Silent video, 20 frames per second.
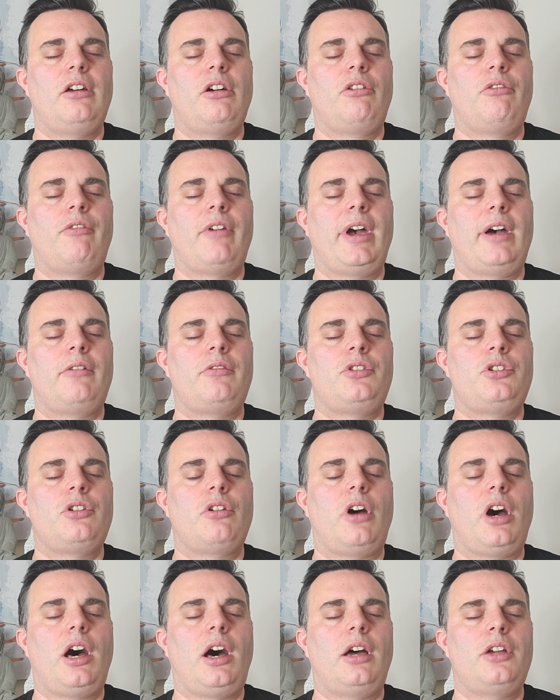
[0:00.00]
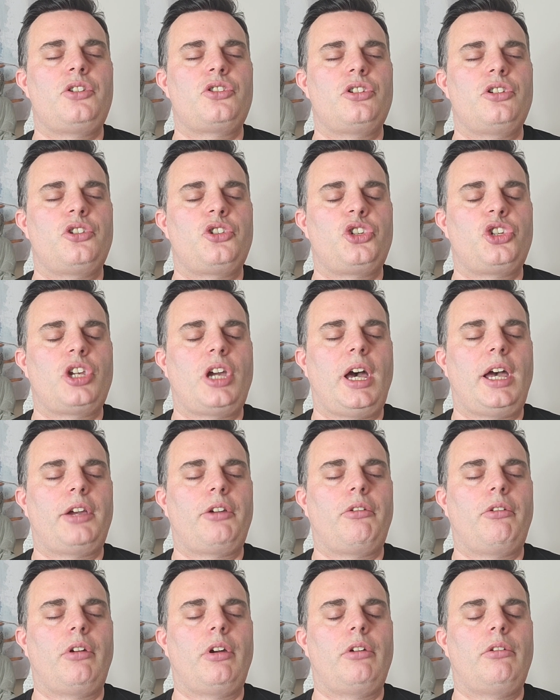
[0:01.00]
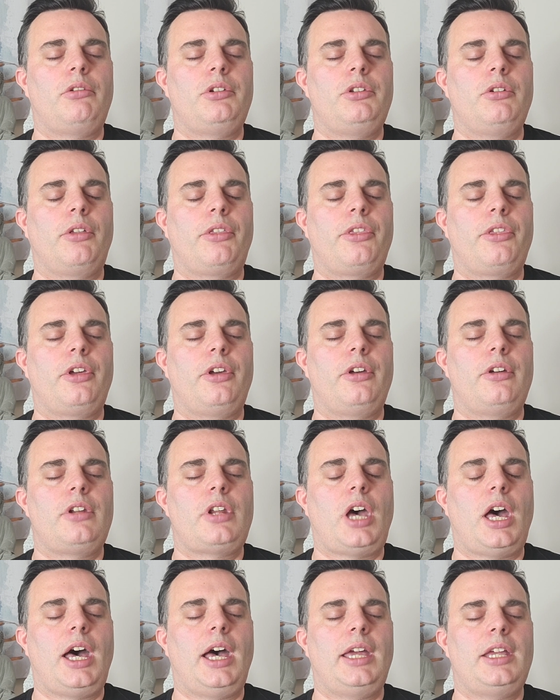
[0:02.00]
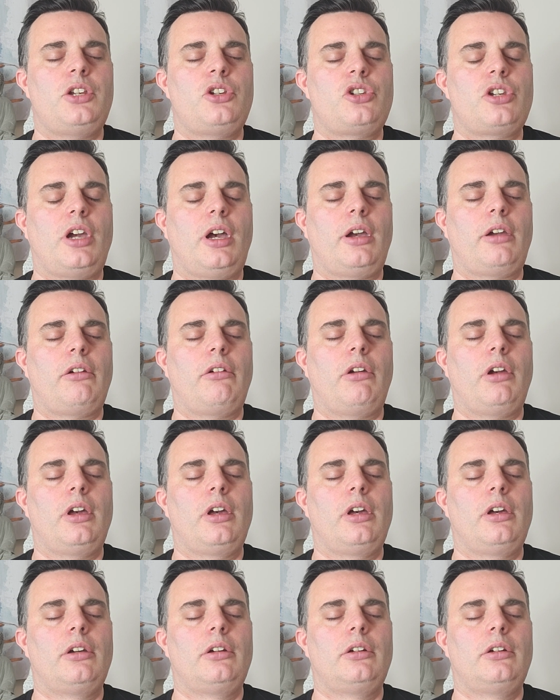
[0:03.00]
around your Ajna chakra or your third eye chakra.